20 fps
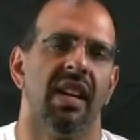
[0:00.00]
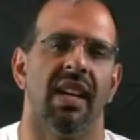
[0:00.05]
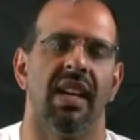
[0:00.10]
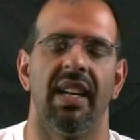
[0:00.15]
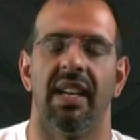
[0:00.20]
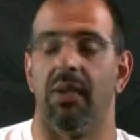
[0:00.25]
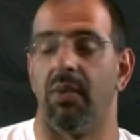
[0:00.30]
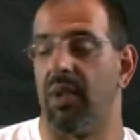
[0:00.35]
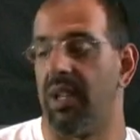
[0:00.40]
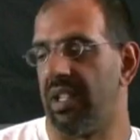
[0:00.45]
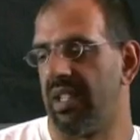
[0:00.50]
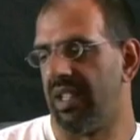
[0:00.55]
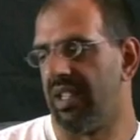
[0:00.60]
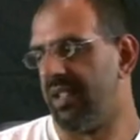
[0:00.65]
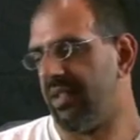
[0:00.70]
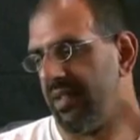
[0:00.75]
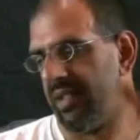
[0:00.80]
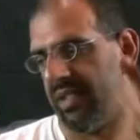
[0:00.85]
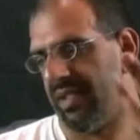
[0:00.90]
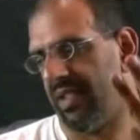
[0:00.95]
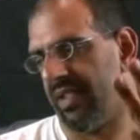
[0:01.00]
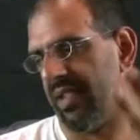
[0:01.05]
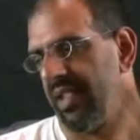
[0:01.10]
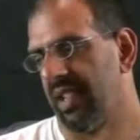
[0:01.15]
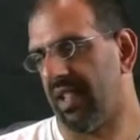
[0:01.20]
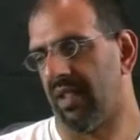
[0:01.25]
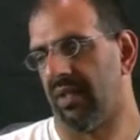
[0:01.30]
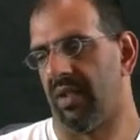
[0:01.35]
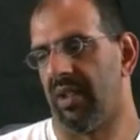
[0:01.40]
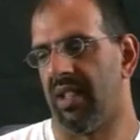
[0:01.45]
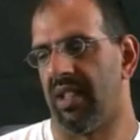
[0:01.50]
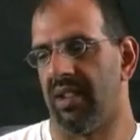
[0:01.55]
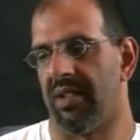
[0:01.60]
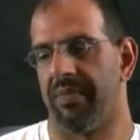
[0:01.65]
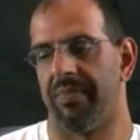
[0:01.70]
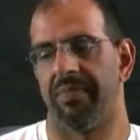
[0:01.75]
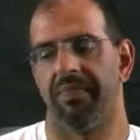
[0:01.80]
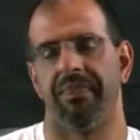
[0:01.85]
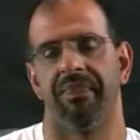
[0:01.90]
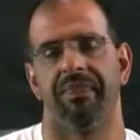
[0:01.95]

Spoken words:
I don't know. Take 3 there.